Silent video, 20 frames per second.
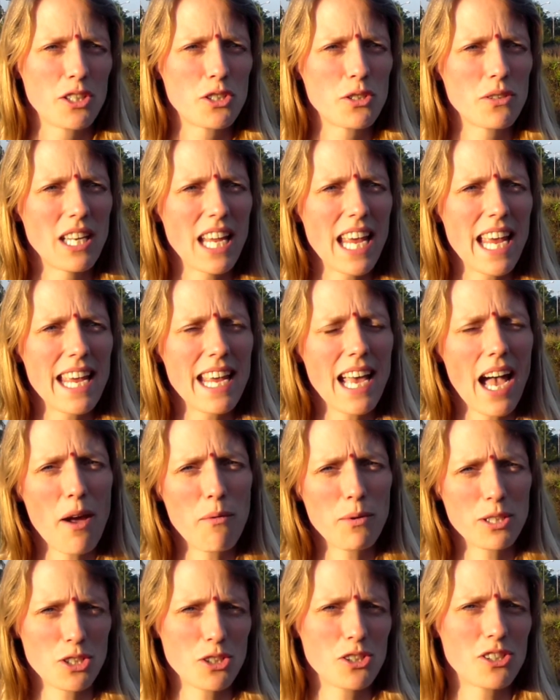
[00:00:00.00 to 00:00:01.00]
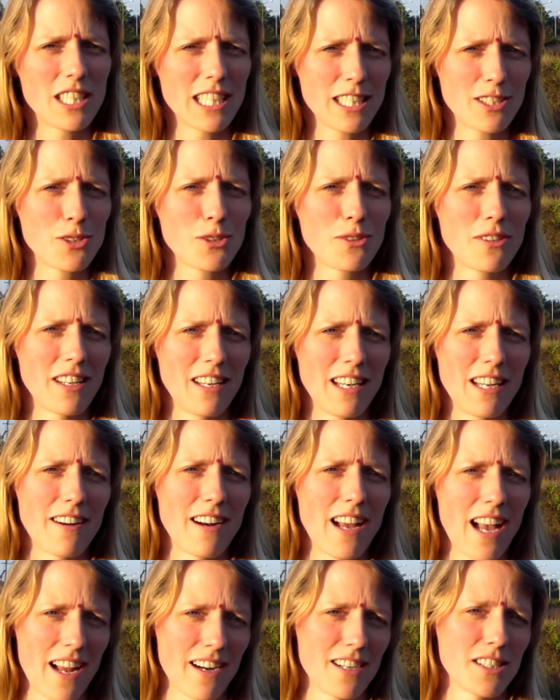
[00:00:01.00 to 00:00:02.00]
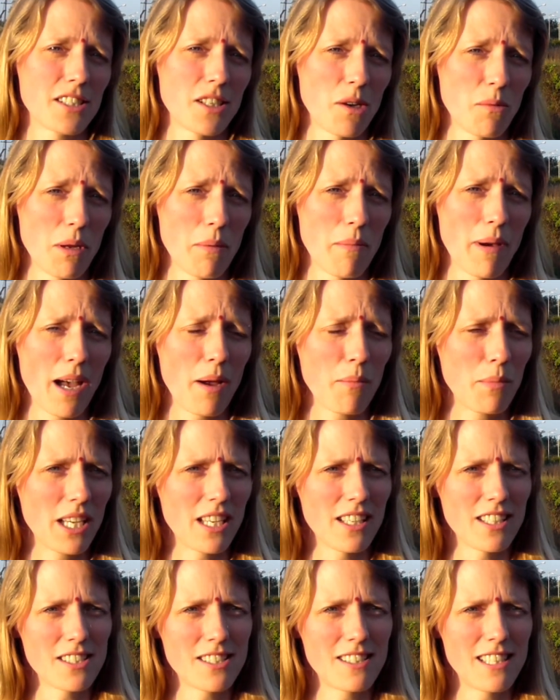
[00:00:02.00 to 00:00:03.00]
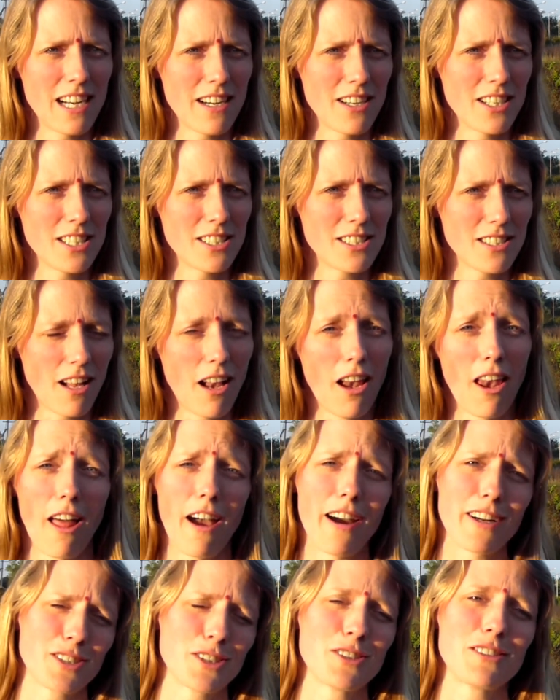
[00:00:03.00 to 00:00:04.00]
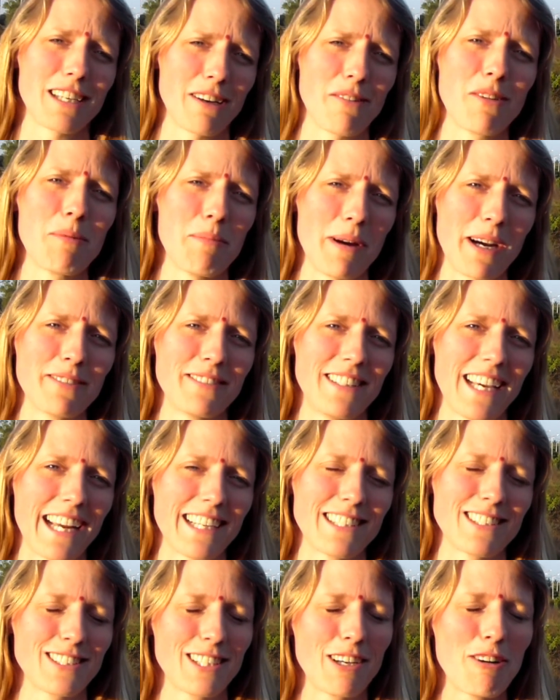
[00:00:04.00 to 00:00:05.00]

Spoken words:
Today I want to stick to the Nirahara Samyama because there is a lot to tell about that